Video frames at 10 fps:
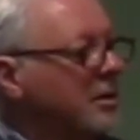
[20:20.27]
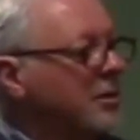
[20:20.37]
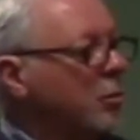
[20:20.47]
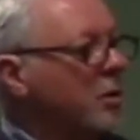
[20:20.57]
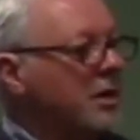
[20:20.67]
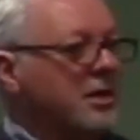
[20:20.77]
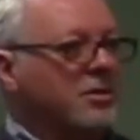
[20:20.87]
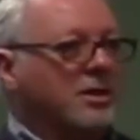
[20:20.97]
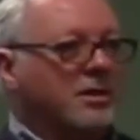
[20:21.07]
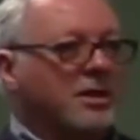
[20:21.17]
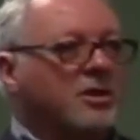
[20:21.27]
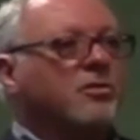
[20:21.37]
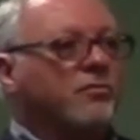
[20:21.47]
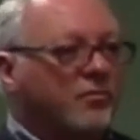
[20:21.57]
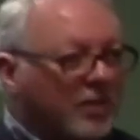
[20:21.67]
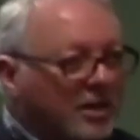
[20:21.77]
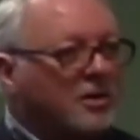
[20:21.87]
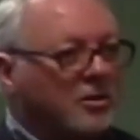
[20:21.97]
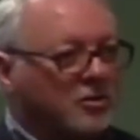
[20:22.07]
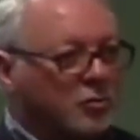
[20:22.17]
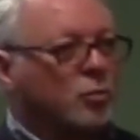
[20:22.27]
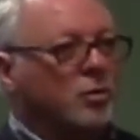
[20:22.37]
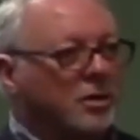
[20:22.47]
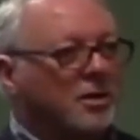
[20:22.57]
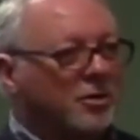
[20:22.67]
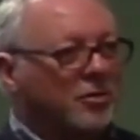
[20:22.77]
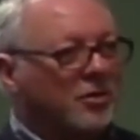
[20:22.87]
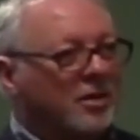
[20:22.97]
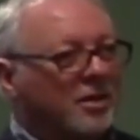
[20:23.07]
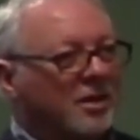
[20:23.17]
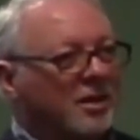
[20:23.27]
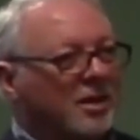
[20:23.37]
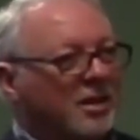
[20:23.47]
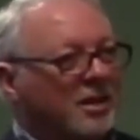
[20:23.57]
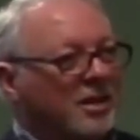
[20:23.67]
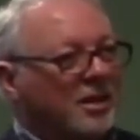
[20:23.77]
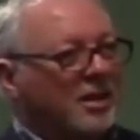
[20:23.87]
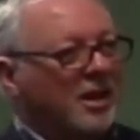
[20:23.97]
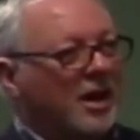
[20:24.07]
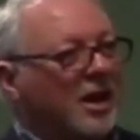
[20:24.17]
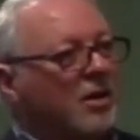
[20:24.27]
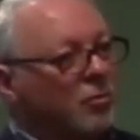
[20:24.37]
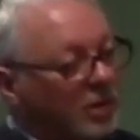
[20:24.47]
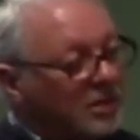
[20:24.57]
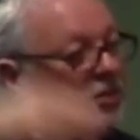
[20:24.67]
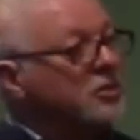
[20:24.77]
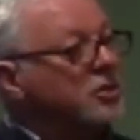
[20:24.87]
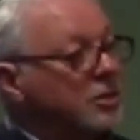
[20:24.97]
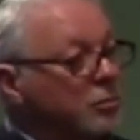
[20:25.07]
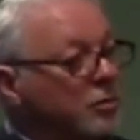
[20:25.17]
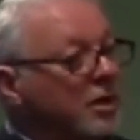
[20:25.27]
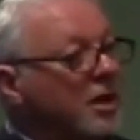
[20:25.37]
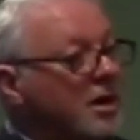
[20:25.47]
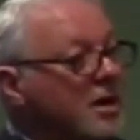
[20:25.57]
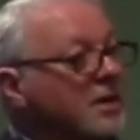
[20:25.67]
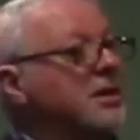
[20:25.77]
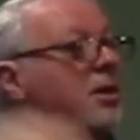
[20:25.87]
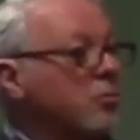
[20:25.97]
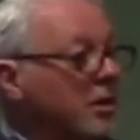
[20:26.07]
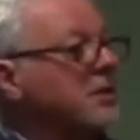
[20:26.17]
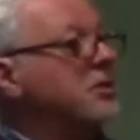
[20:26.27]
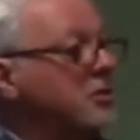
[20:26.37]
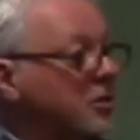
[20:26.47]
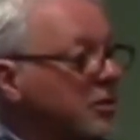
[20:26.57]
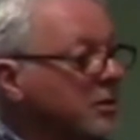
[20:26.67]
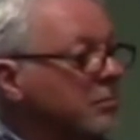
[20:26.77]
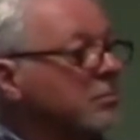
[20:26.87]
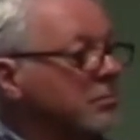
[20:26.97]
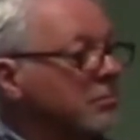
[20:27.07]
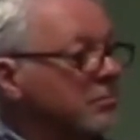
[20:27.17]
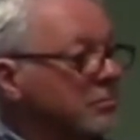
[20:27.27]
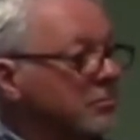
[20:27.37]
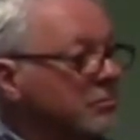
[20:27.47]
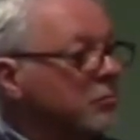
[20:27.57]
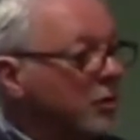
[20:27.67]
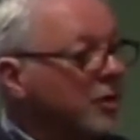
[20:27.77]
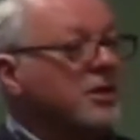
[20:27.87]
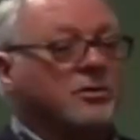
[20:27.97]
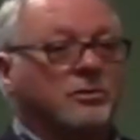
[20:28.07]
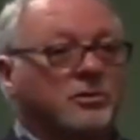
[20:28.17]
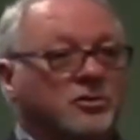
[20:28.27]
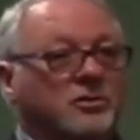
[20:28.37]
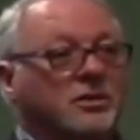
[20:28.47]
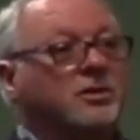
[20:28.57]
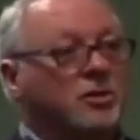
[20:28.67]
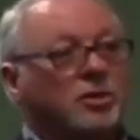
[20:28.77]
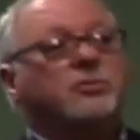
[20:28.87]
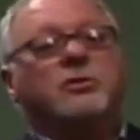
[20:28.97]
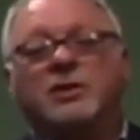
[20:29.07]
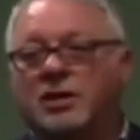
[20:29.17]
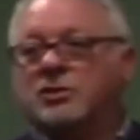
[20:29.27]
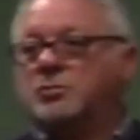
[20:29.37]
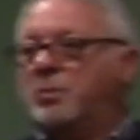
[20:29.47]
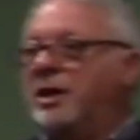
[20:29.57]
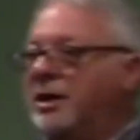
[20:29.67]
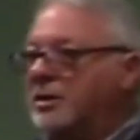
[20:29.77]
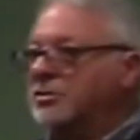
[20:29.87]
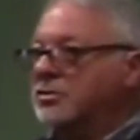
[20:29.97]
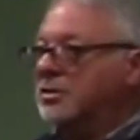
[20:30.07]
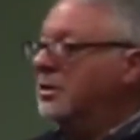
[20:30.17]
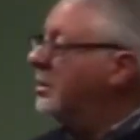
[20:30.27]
in a way that interferes with our relationship with God and our relationship with others, including our spouse.